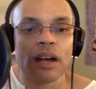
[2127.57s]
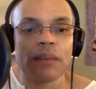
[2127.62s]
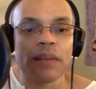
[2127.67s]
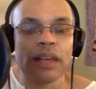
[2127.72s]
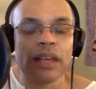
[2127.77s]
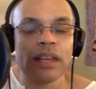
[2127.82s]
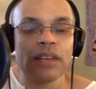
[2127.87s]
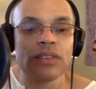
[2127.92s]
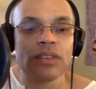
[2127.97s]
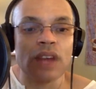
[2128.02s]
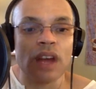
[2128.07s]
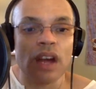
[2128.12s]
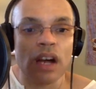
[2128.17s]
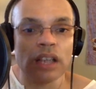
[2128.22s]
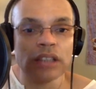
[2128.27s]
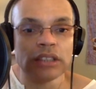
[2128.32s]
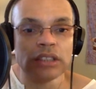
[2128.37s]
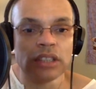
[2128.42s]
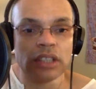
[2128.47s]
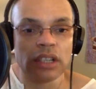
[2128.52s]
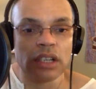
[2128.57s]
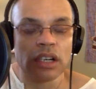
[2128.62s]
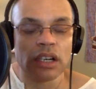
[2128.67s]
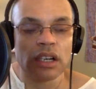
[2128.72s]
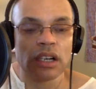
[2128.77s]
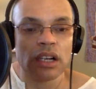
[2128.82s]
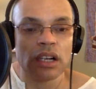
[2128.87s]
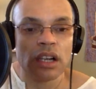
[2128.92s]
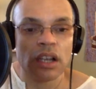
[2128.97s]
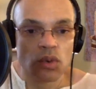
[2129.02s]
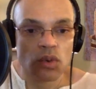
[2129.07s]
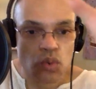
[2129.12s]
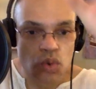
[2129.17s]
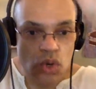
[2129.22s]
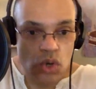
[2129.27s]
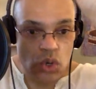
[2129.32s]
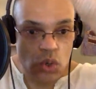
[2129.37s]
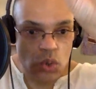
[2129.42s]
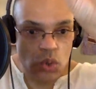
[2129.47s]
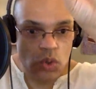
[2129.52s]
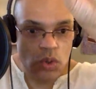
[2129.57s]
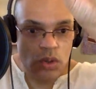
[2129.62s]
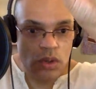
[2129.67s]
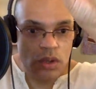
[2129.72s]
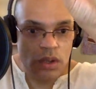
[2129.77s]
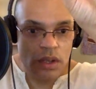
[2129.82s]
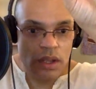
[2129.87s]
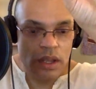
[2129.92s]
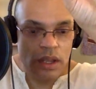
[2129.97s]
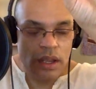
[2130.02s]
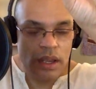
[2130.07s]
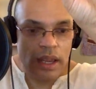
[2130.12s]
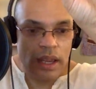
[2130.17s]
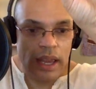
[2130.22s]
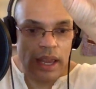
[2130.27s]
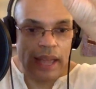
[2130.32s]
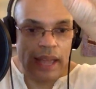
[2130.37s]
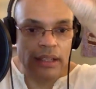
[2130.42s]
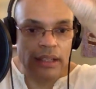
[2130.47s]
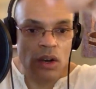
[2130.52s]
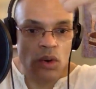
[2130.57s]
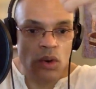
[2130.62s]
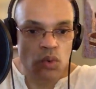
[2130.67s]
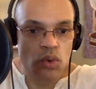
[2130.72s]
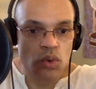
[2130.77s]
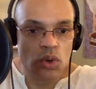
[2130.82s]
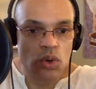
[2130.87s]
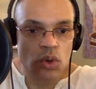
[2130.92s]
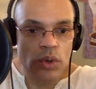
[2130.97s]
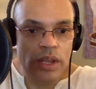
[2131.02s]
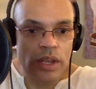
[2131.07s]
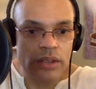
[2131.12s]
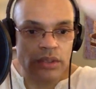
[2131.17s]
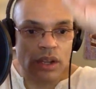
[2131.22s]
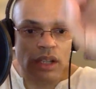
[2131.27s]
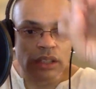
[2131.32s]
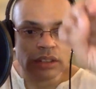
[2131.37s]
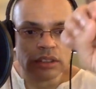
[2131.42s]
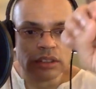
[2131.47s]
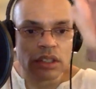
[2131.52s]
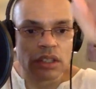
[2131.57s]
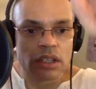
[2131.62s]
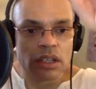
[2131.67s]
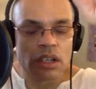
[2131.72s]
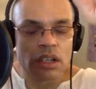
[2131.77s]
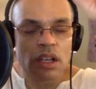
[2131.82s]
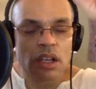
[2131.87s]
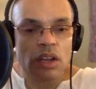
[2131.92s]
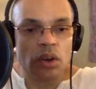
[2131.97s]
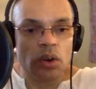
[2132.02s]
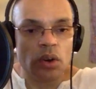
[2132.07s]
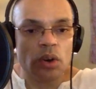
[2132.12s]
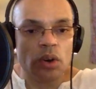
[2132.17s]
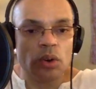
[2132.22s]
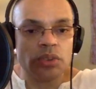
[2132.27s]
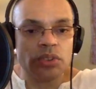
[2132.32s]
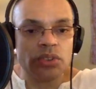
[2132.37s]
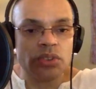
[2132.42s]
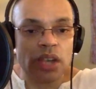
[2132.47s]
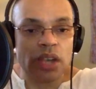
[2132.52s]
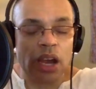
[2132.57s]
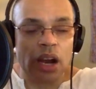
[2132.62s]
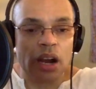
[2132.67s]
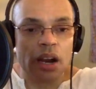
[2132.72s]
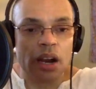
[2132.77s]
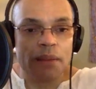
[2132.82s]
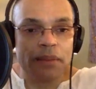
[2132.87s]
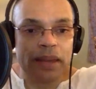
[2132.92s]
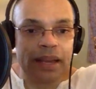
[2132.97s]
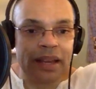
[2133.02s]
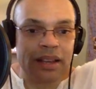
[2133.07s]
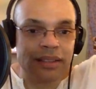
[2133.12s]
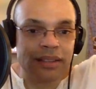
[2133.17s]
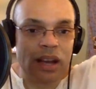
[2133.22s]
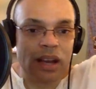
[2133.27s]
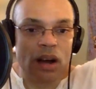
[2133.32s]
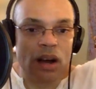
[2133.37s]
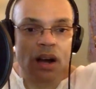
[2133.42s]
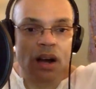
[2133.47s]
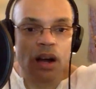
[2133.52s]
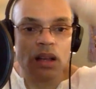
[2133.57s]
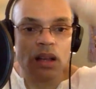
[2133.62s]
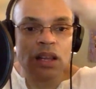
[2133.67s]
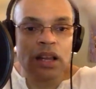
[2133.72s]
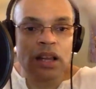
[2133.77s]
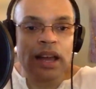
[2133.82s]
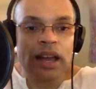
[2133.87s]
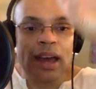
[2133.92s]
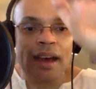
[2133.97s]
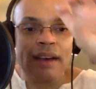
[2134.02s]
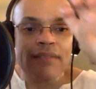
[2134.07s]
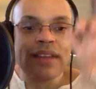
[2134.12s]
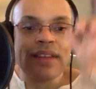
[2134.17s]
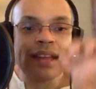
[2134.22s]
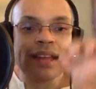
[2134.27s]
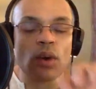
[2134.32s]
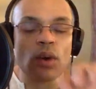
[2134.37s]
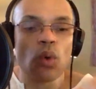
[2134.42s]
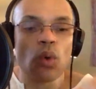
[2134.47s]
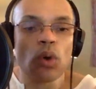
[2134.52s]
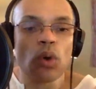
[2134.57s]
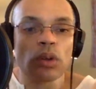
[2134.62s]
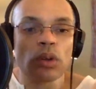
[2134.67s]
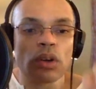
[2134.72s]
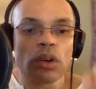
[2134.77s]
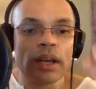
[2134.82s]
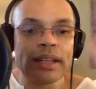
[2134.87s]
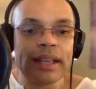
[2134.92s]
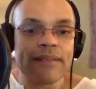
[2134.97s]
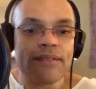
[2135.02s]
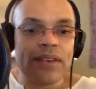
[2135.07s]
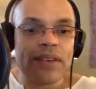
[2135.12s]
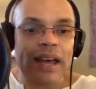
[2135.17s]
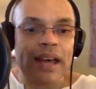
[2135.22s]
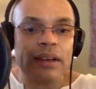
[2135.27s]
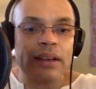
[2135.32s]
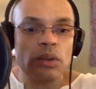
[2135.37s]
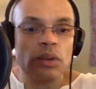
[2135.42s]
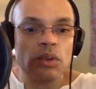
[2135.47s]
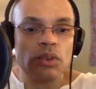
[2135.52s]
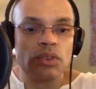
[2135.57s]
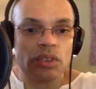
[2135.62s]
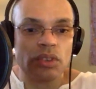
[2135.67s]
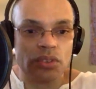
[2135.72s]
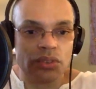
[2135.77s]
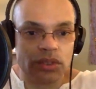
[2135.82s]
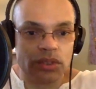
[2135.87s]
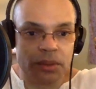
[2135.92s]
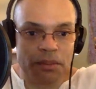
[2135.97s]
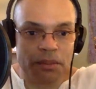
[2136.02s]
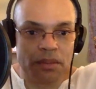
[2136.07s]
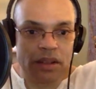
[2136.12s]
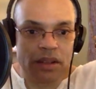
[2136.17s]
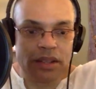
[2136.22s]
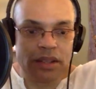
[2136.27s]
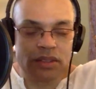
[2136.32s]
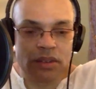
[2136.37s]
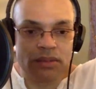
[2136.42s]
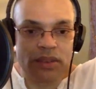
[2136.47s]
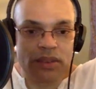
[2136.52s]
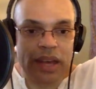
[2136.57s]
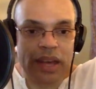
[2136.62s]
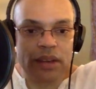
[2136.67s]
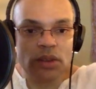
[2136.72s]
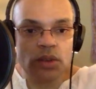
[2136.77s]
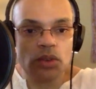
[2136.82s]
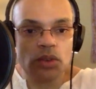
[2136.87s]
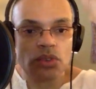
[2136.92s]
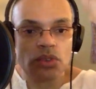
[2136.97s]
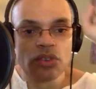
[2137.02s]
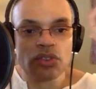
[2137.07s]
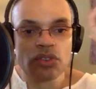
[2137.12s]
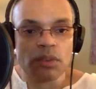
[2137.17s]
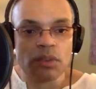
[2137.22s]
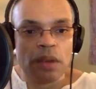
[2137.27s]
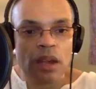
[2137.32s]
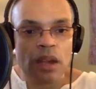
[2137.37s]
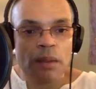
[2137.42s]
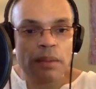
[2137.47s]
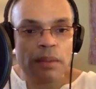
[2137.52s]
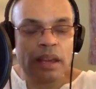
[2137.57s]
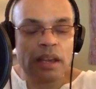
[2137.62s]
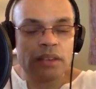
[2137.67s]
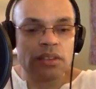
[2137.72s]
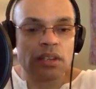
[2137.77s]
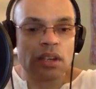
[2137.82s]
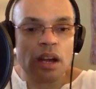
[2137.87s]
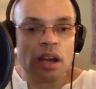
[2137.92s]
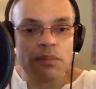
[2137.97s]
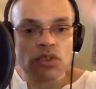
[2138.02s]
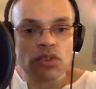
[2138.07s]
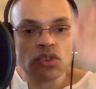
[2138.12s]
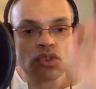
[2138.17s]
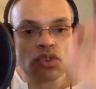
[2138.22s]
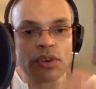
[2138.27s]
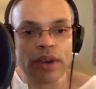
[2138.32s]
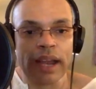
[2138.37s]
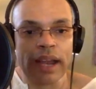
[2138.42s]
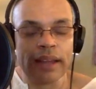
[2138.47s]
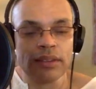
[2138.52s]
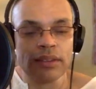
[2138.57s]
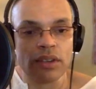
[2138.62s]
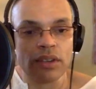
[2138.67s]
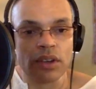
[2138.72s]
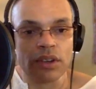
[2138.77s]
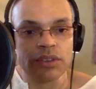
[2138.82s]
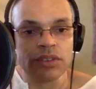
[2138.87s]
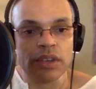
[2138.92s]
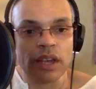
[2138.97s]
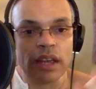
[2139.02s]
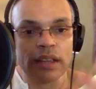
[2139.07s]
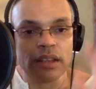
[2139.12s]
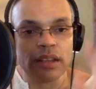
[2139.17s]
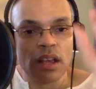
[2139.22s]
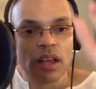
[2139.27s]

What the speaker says: is under Haru, and Haru is under Oser, because they all have that order and that value system. There's a value system because it comes trans, Auset,